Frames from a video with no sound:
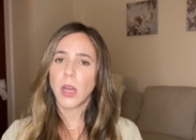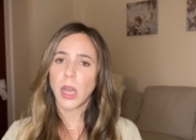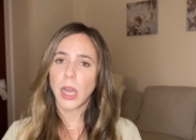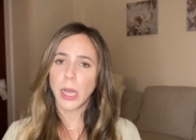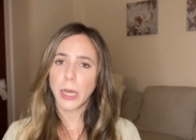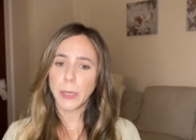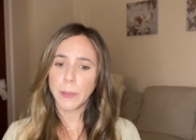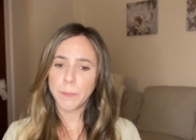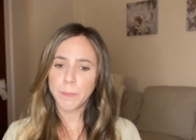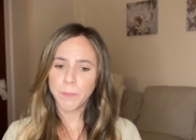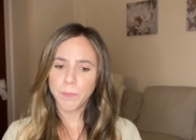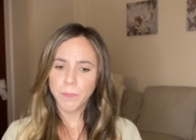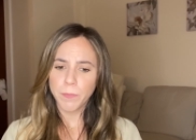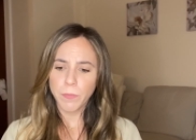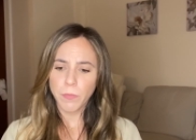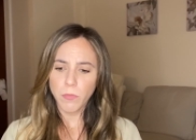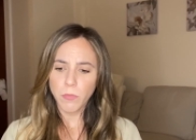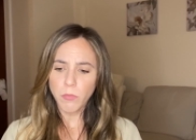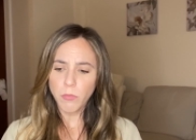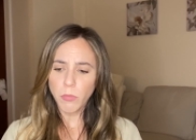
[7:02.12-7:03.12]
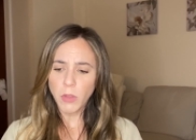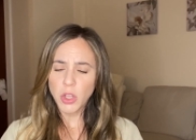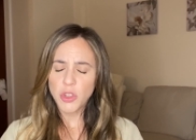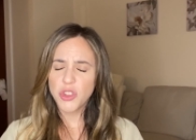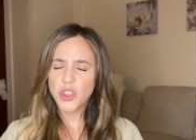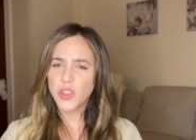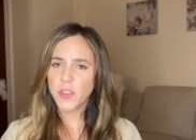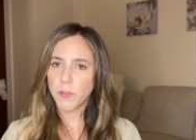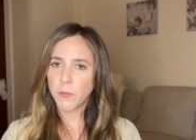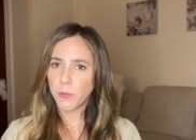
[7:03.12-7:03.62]
um,
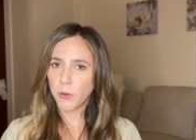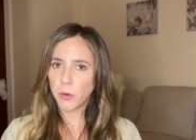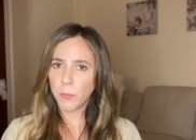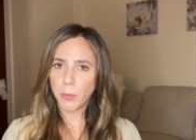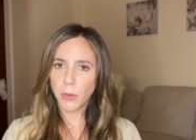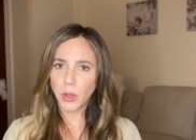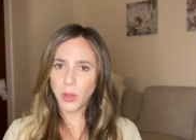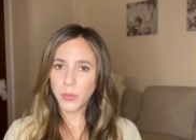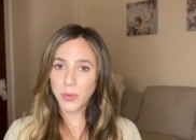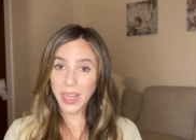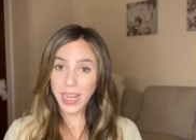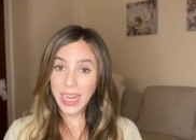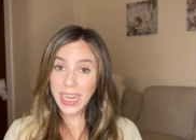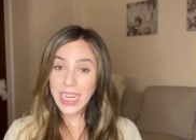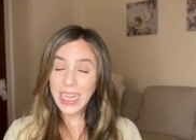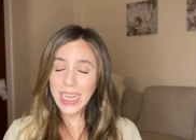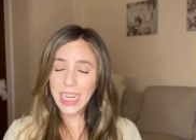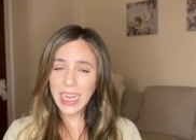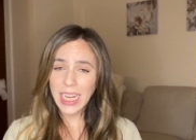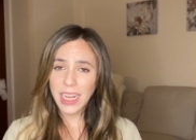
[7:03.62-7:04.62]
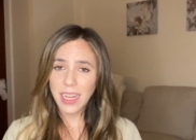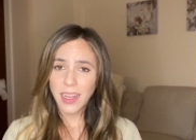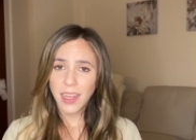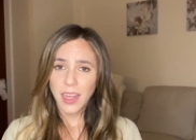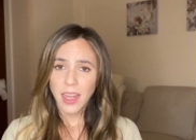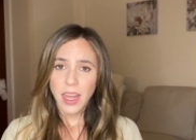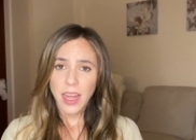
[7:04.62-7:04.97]
just full blown achy.